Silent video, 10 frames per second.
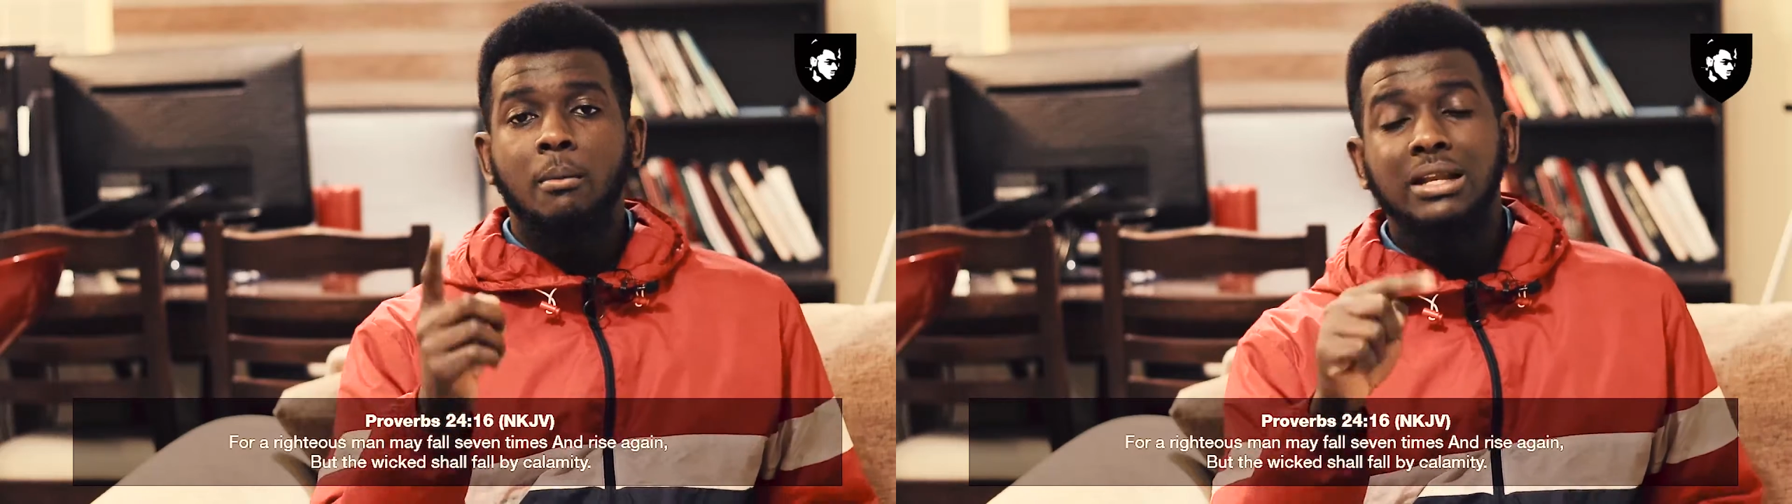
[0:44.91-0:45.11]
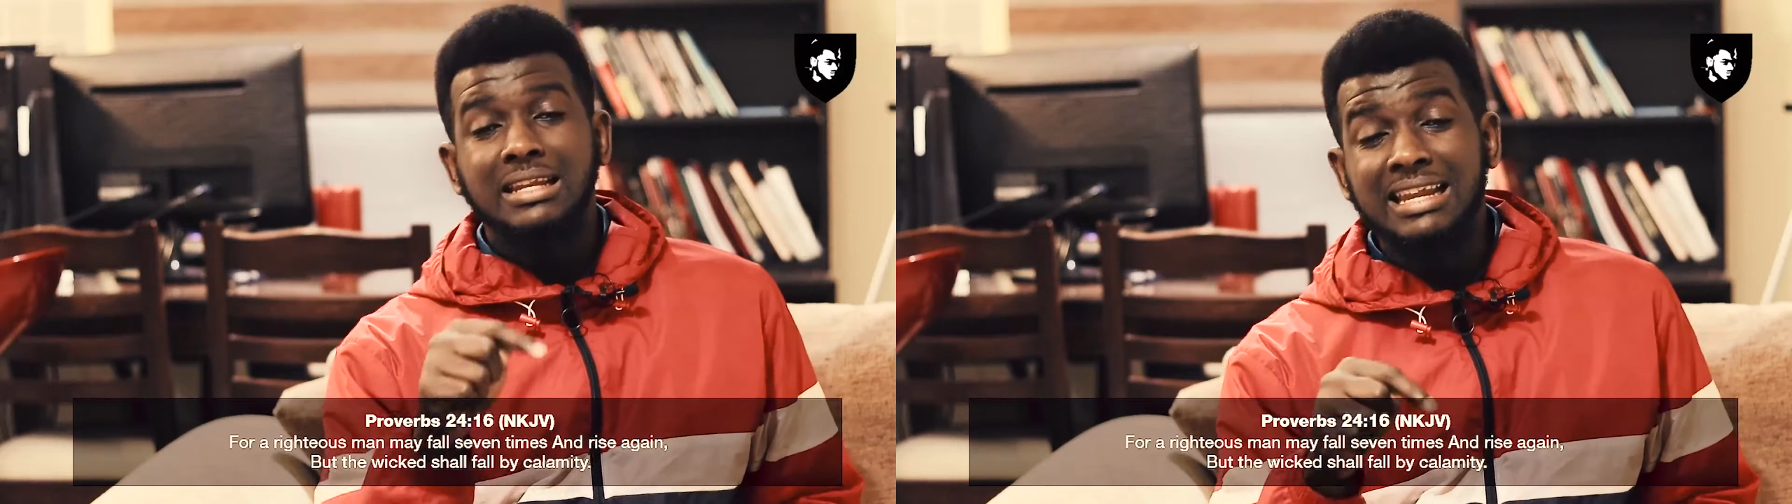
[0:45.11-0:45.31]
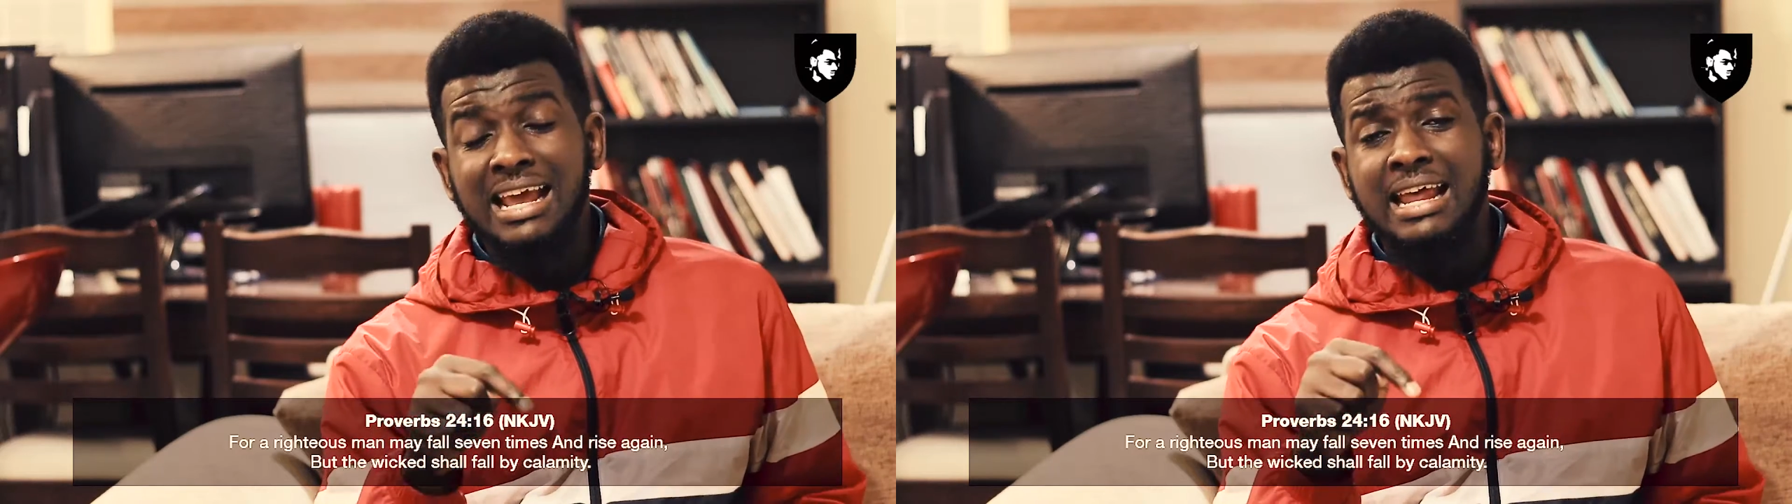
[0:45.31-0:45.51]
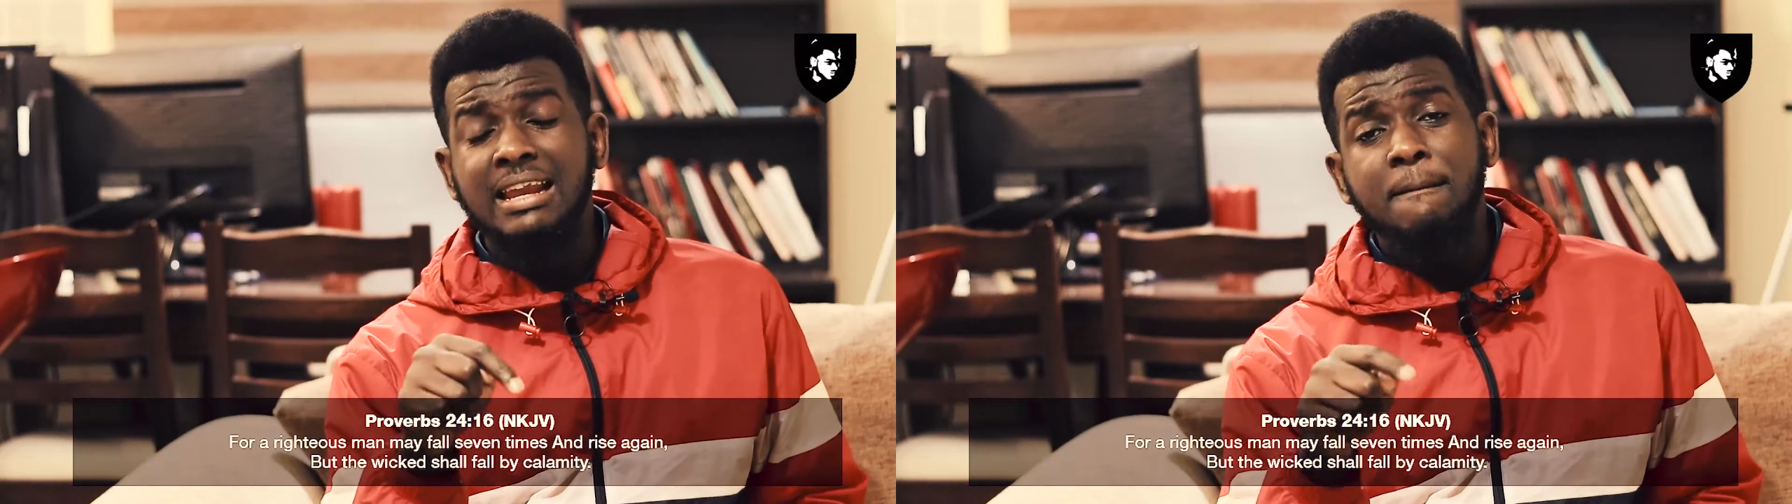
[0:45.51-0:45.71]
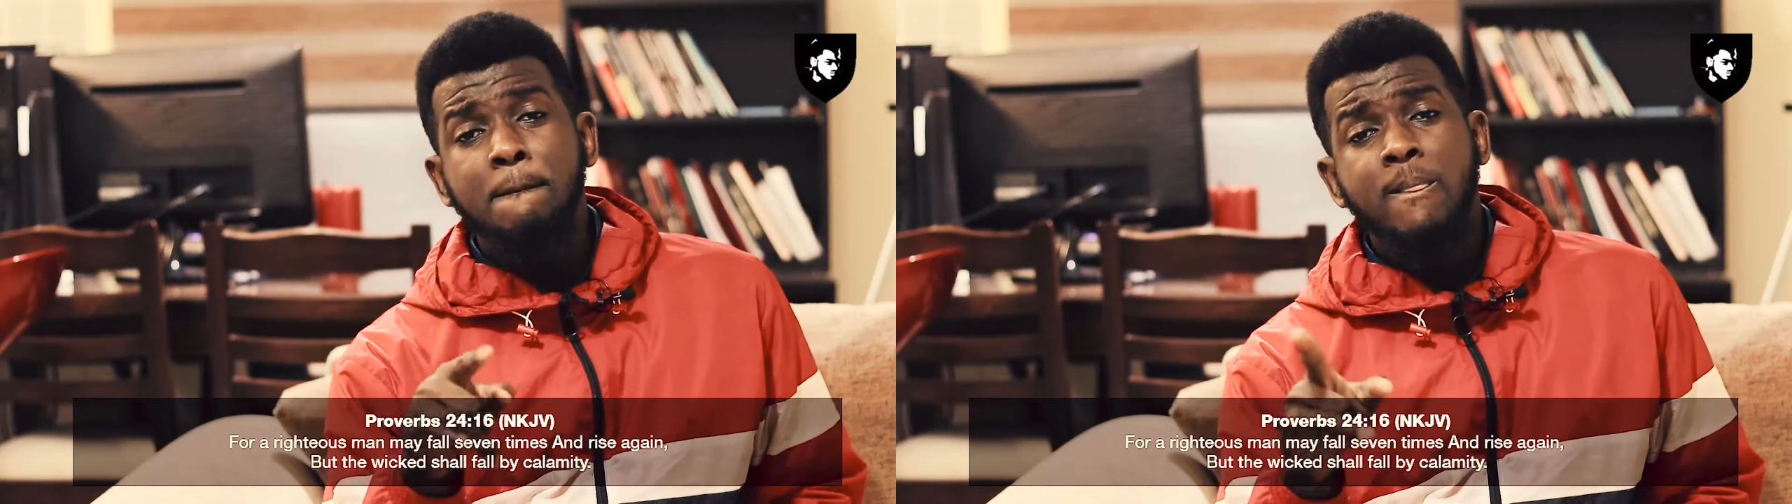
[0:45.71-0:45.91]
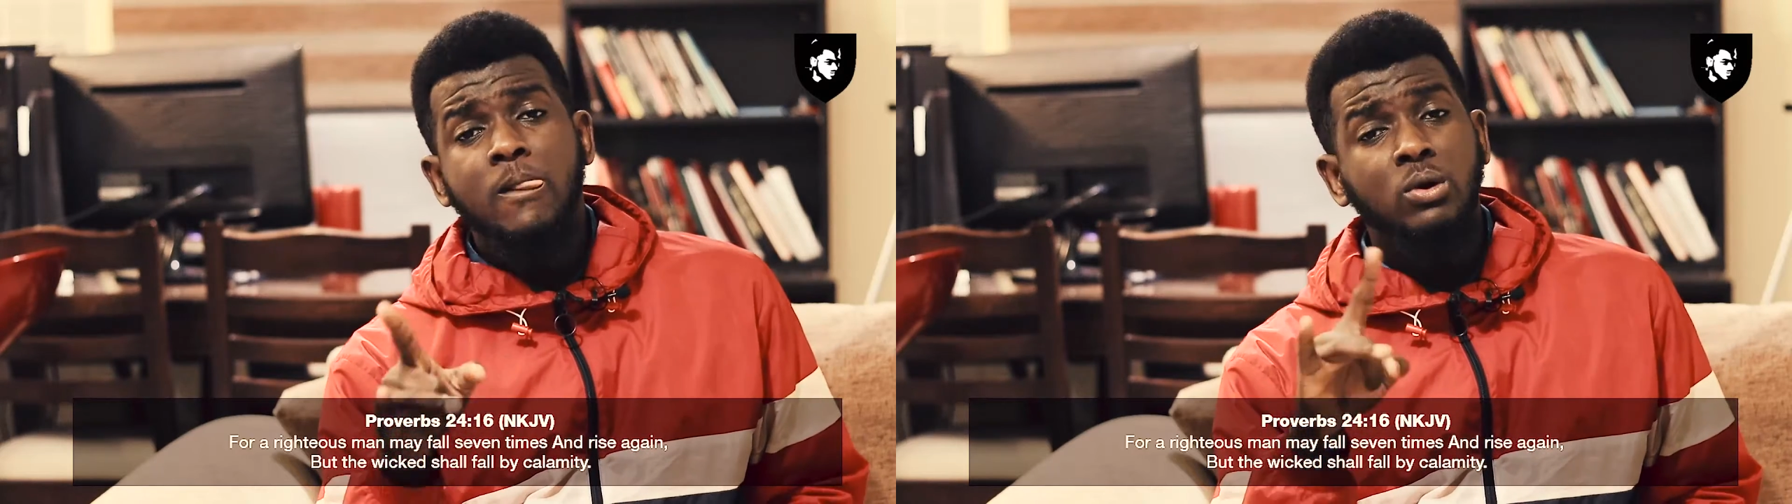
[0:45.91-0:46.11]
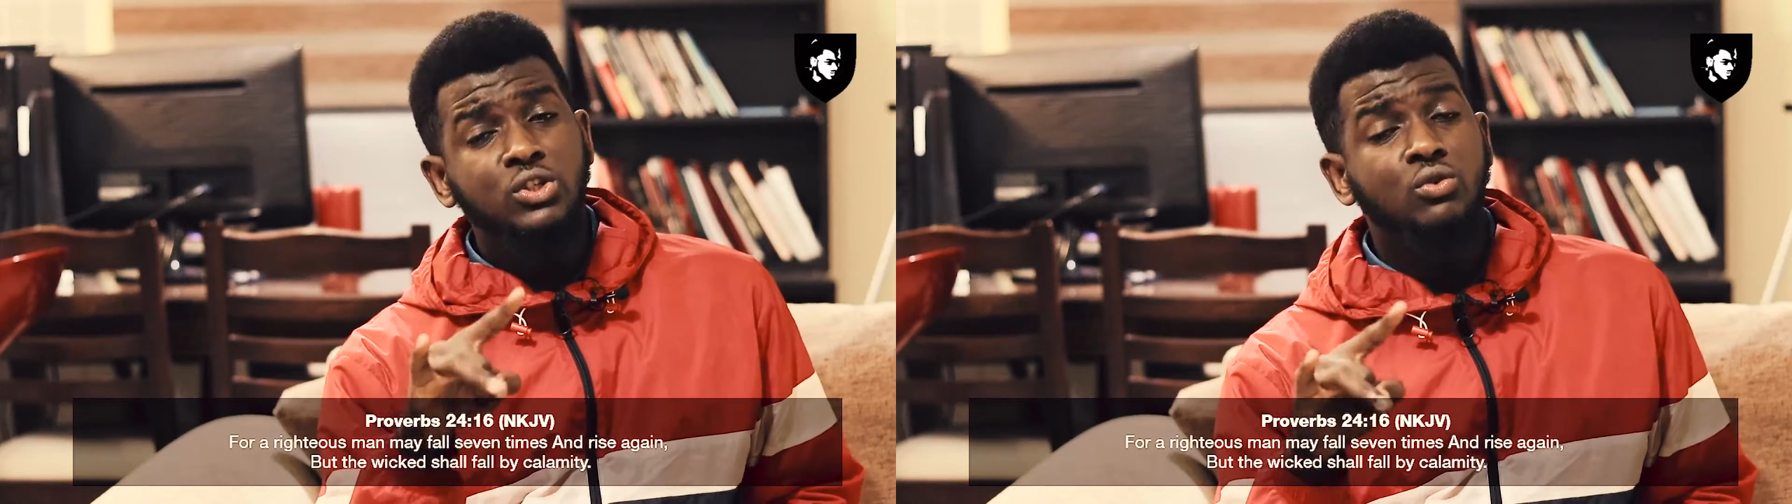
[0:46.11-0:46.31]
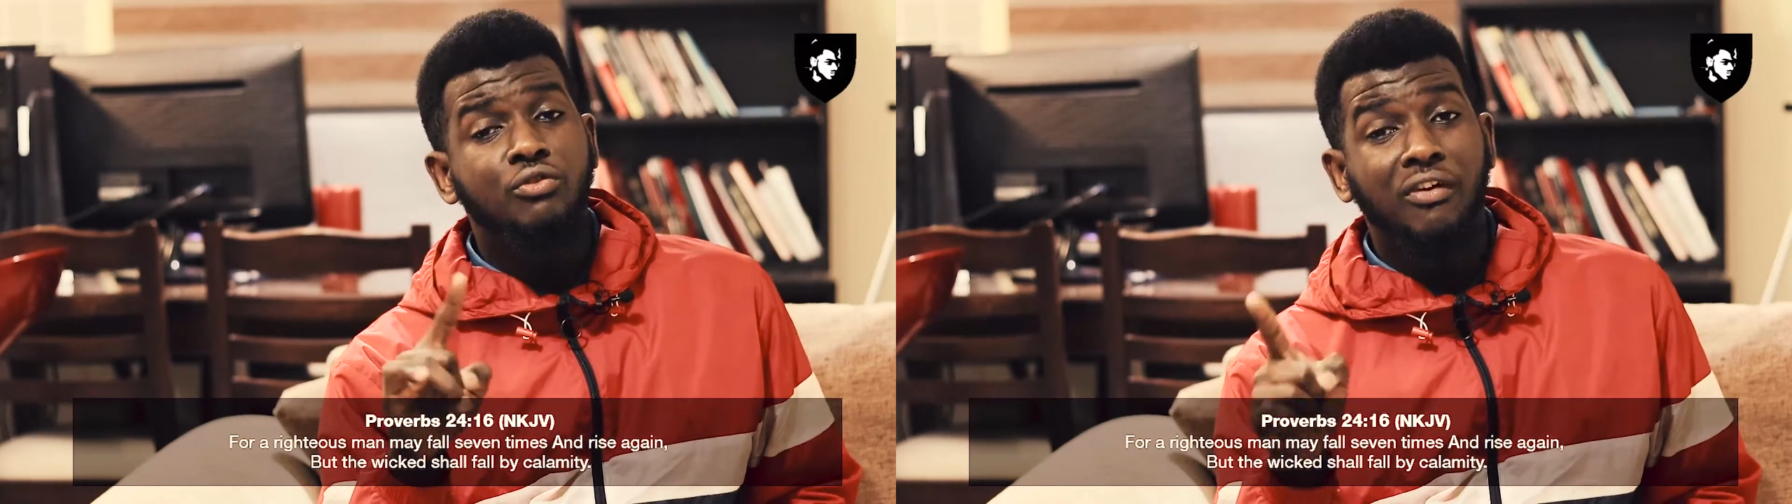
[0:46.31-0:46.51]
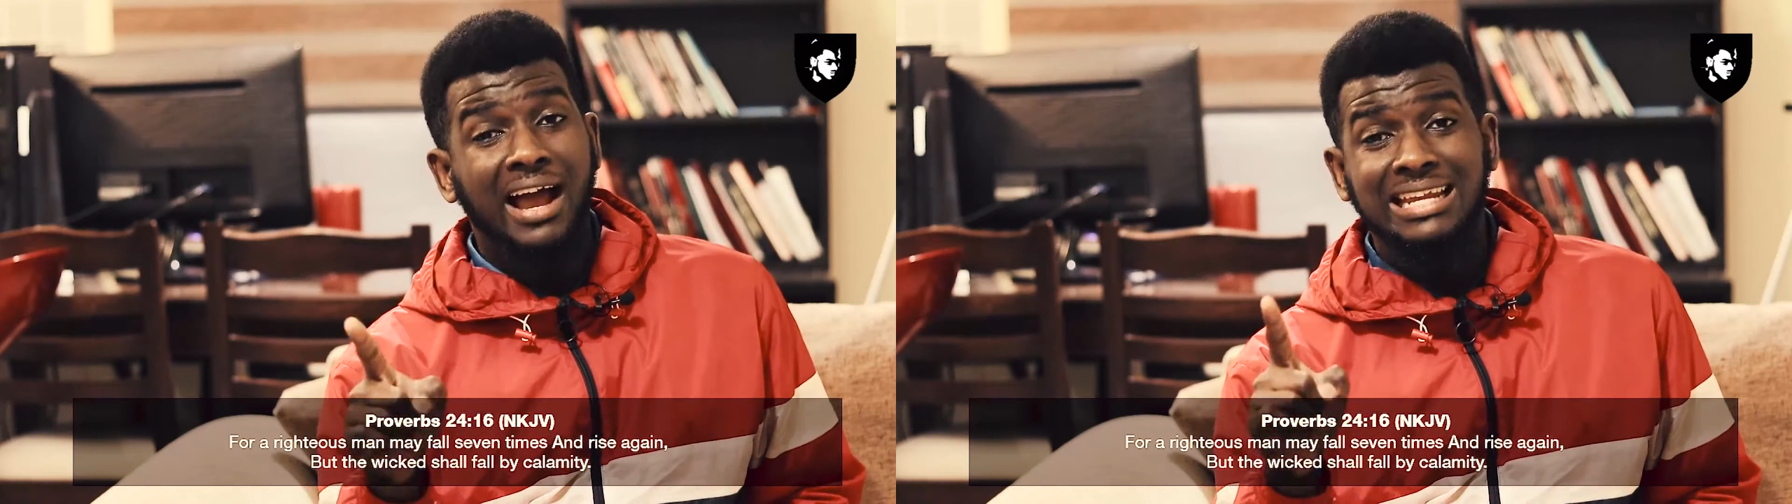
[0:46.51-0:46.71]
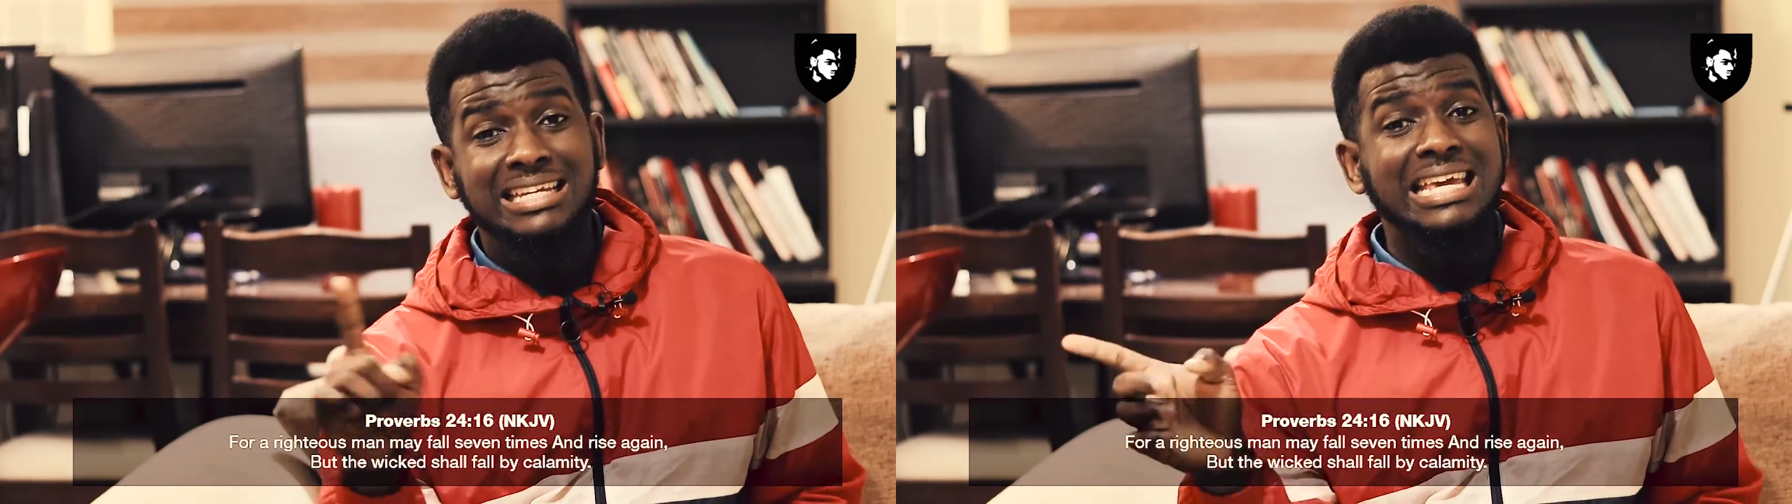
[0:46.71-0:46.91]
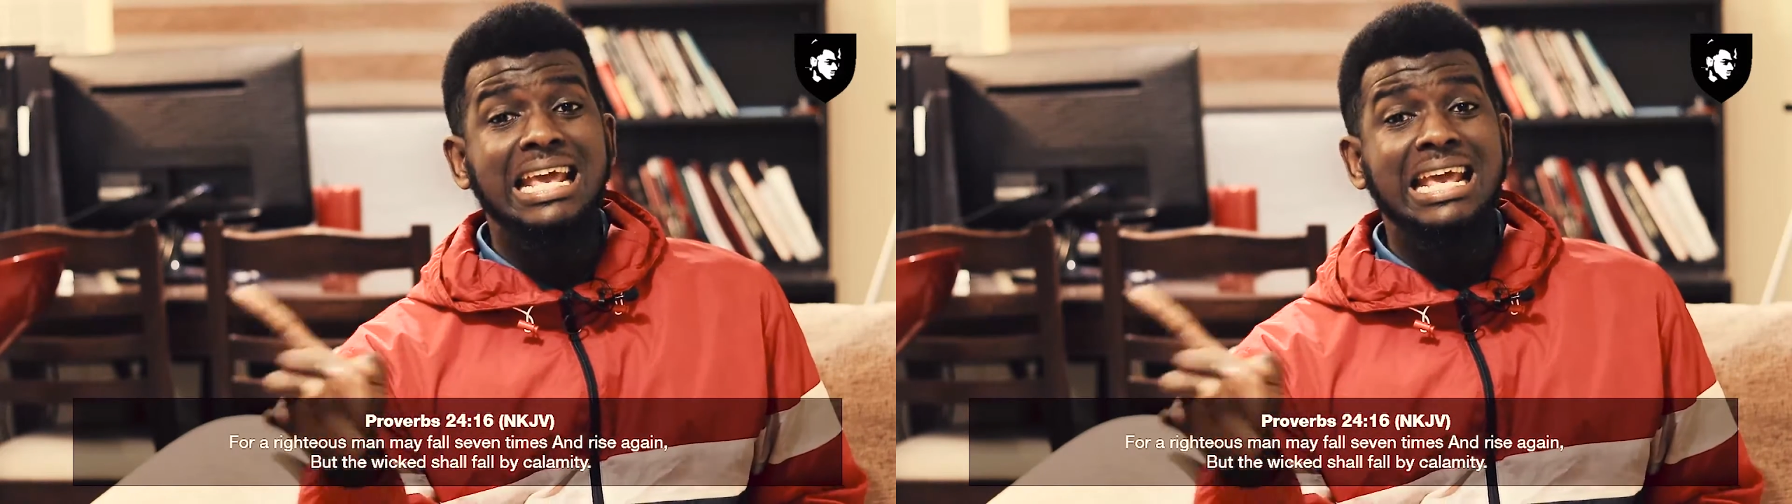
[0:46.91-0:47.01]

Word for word: But then what you find